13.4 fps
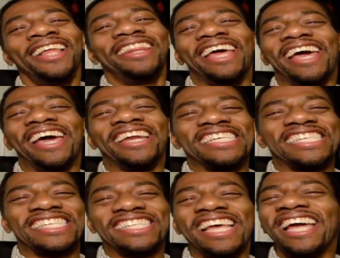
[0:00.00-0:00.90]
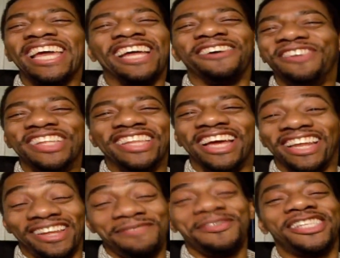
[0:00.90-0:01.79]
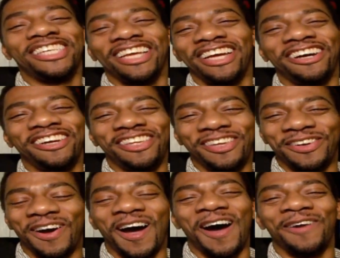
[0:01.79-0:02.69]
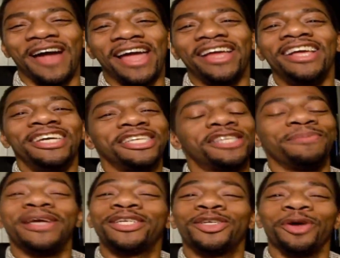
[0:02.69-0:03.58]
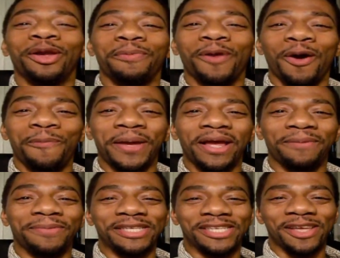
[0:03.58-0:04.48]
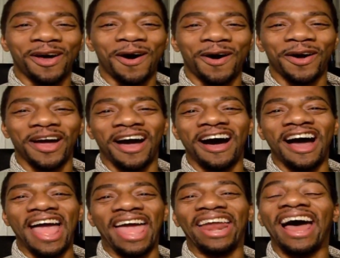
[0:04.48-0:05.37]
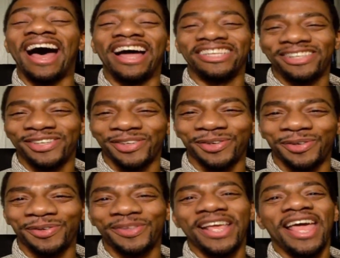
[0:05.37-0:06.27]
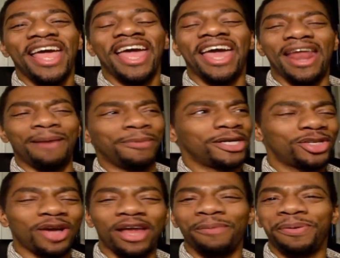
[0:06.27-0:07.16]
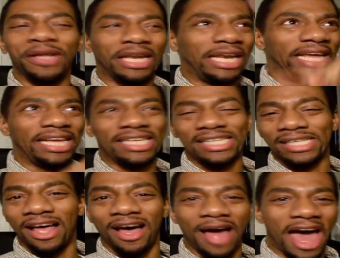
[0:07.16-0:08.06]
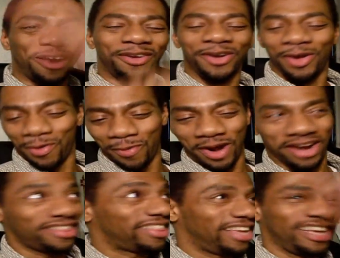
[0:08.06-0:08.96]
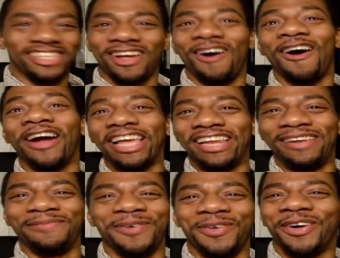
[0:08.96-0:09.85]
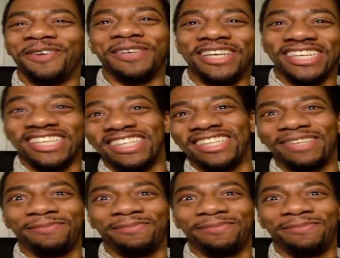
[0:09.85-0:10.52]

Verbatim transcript: They had us singing up in there, let me tell you. All right, so make sure to go pick up the song uh, at iTunes. And I'm going to try to put links. Uh, I don't know where things are anymore because